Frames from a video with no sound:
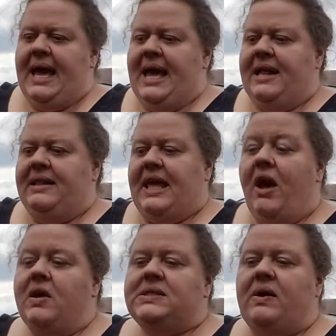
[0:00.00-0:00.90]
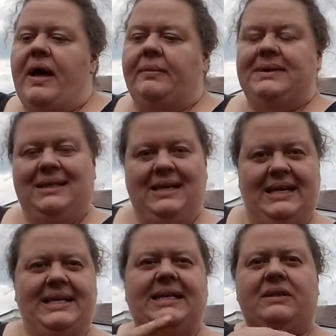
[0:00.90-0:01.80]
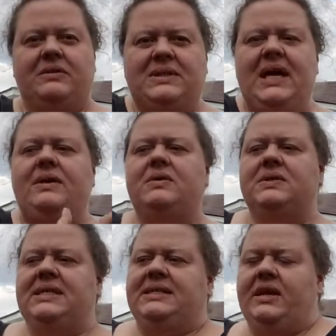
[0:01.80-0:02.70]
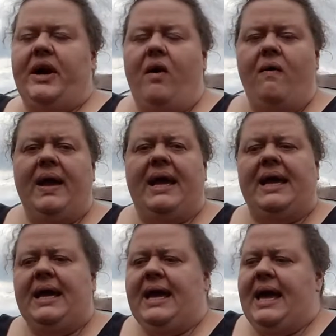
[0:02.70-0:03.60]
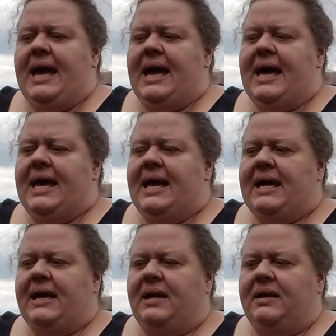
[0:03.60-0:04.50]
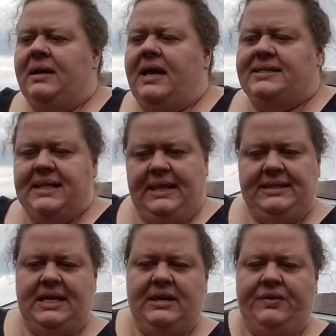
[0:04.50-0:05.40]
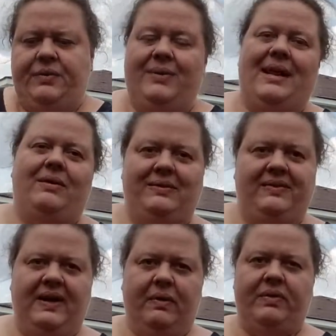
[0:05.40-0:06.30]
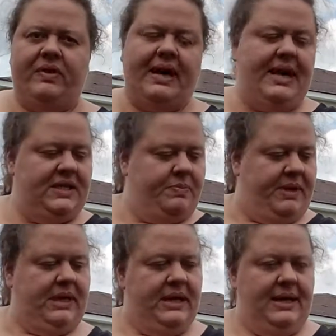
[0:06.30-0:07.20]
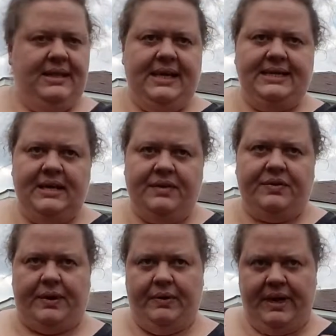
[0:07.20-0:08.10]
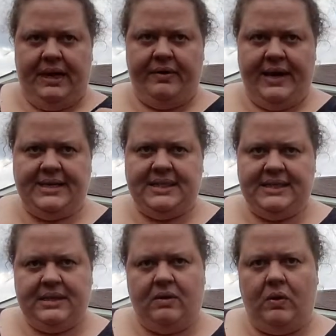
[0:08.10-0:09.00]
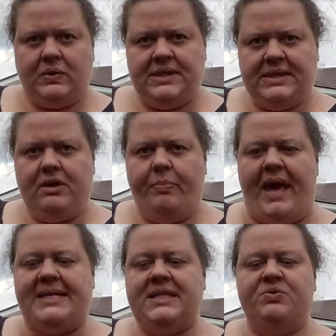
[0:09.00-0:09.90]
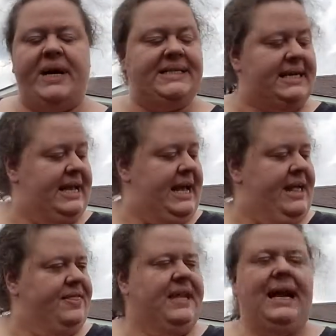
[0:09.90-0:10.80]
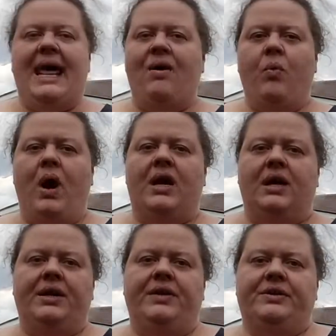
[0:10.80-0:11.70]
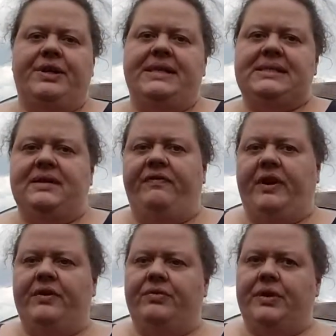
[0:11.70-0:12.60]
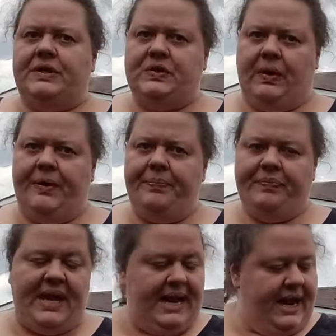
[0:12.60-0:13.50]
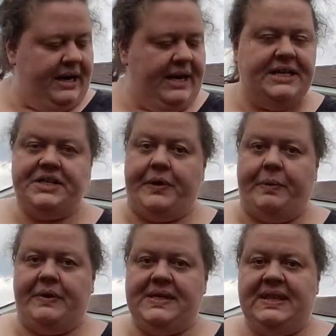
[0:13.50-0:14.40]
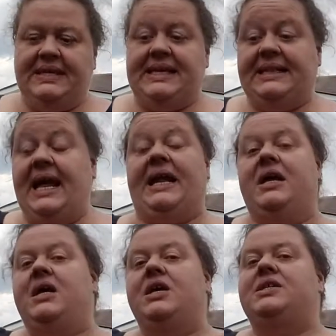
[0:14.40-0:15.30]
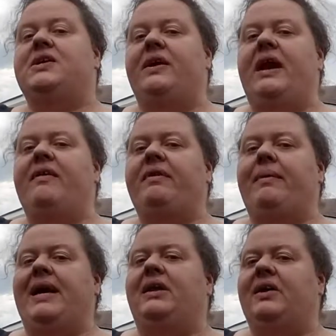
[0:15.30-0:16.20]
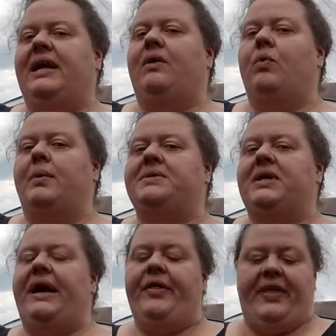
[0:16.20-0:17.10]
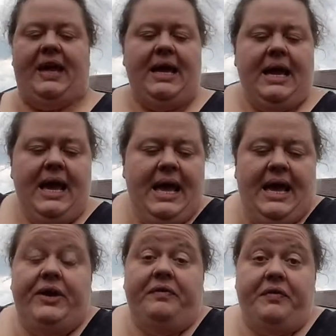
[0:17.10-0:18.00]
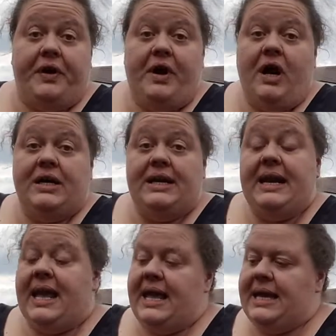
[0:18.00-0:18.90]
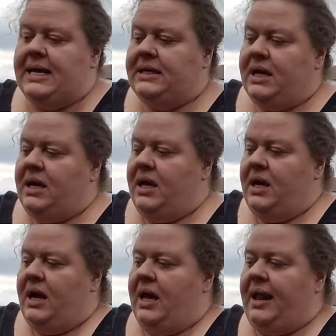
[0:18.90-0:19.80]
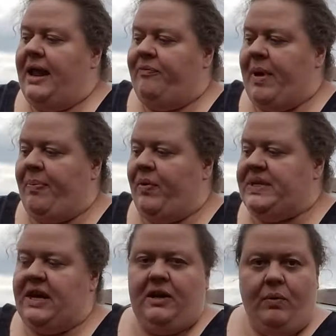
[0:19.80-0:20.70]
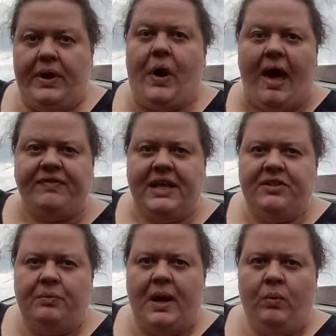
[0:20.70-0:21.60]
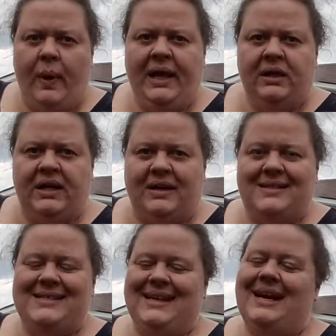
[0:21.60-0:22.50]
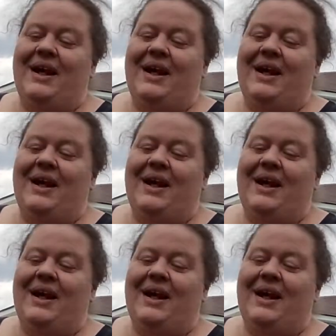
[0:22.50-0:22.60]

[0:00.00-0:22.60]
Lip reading: And they also help they dig little tunnels as they're going, and as they tunnel through, they don't dig with their hands, but they tunnel through, and it creates these little holes, these little passageways that allow water and nutrients to flow through your soil and air to get to your roots and things like that. So in every way you look at it, worms are healthy and good for your garden. And a lot of people will tell you, well, you have to get the red wigglers.